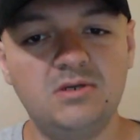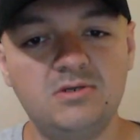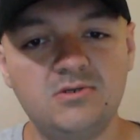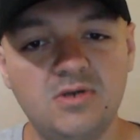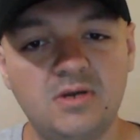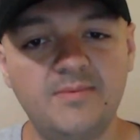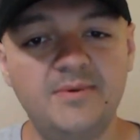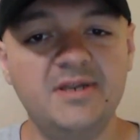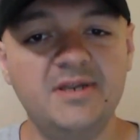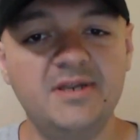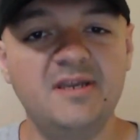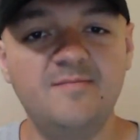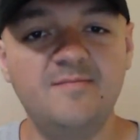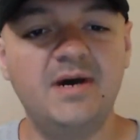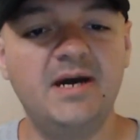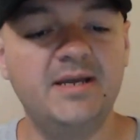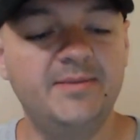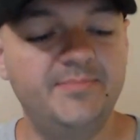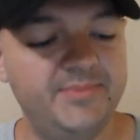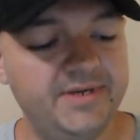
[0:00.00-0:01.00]
So I'm going to give
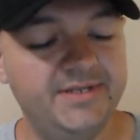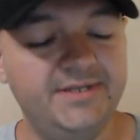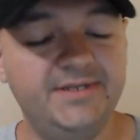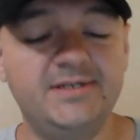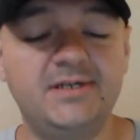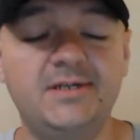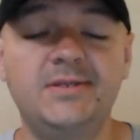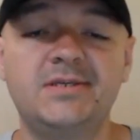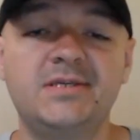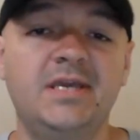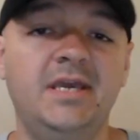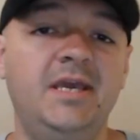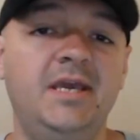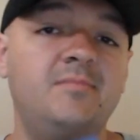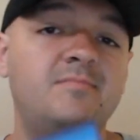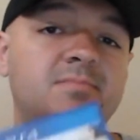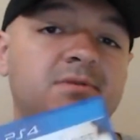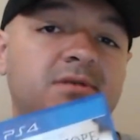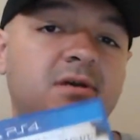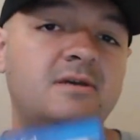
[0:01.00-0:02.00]
my opinion on this
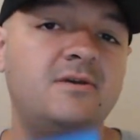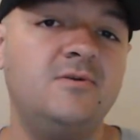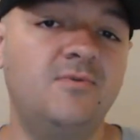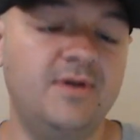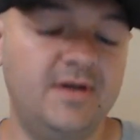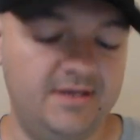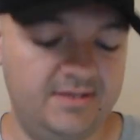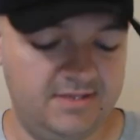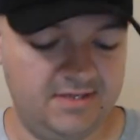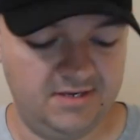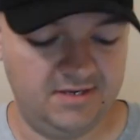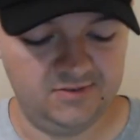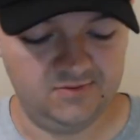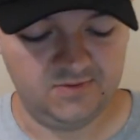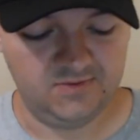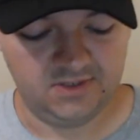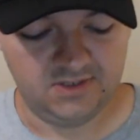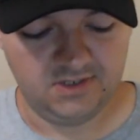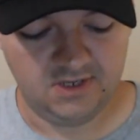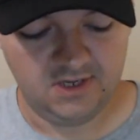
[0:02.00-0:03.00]
game, tell you what I think
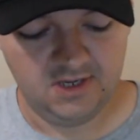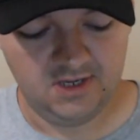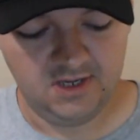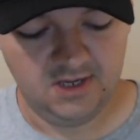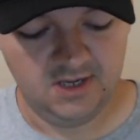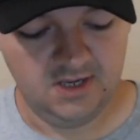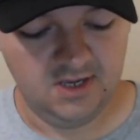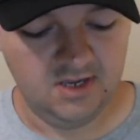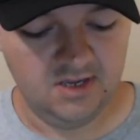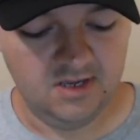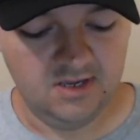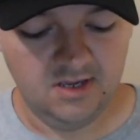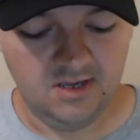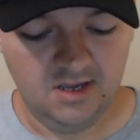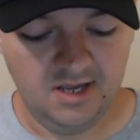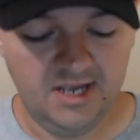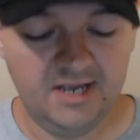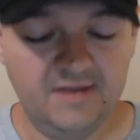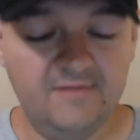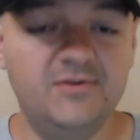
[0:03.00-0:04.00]
of it.
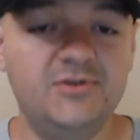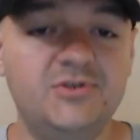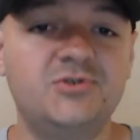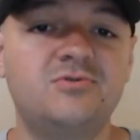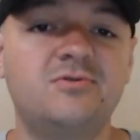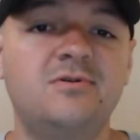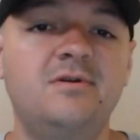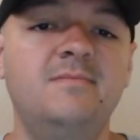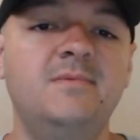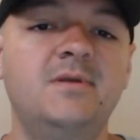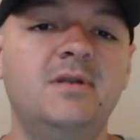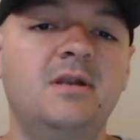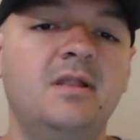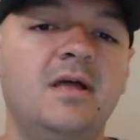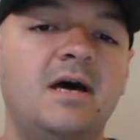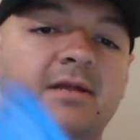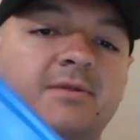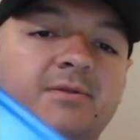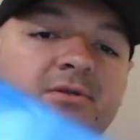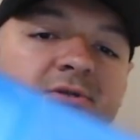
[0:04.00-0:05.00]
I even streamed it a
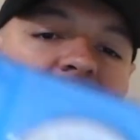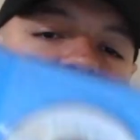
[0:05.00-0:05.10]
lot on the